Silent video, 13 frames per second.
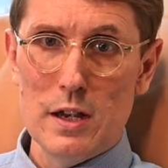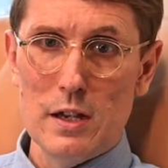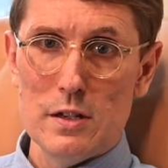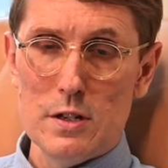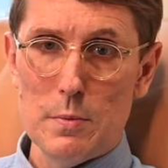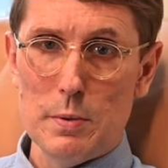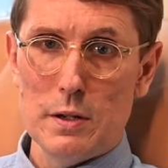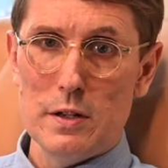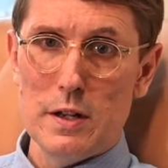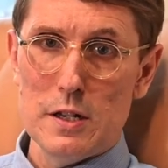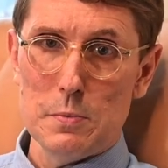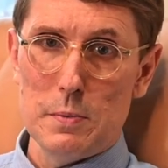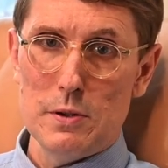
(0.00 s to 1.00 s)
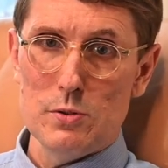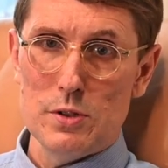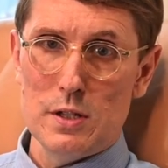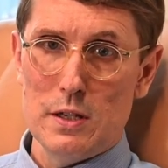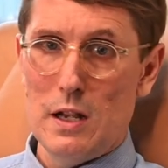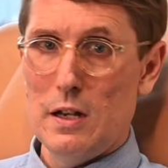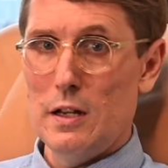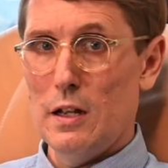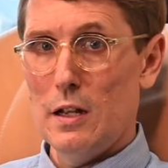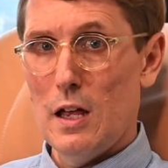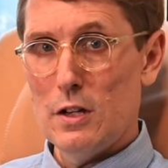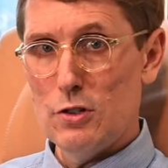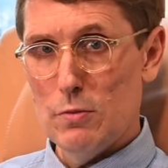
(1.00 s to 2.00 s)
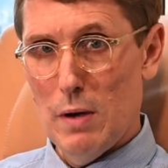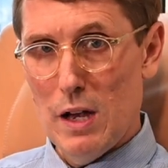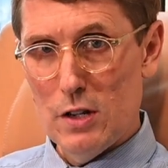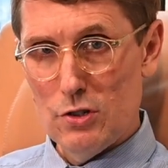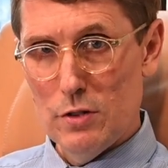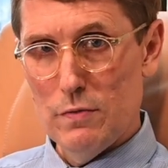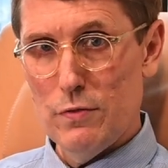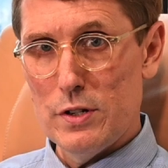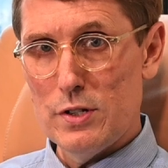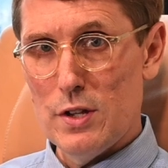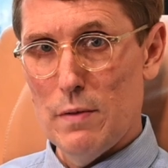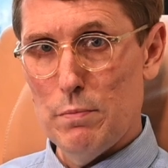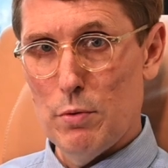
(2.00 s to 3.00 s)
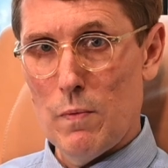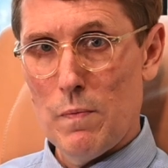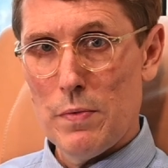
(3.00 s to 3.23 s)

and typically that's because they're getting a larger margin, for example.